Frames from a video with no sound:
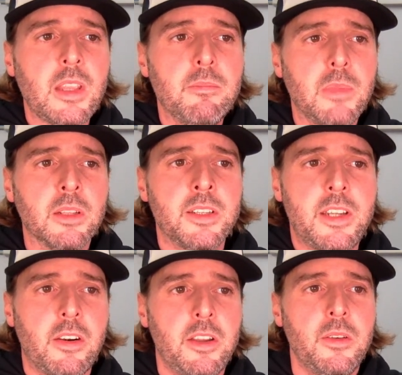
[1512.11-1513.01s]

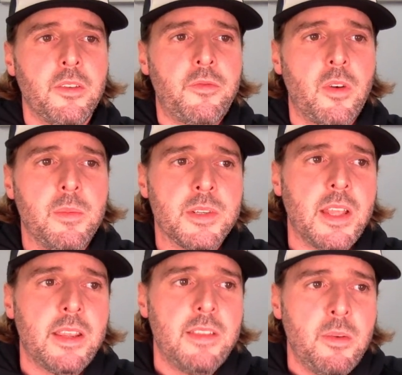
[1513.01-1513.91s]
military uniforms,
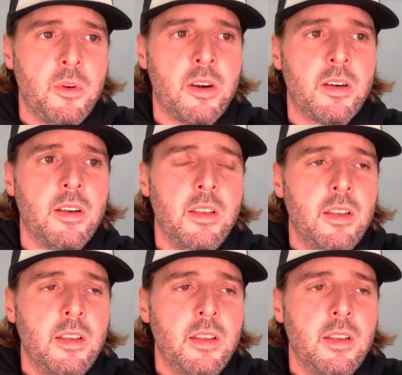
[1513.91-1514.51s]
like they were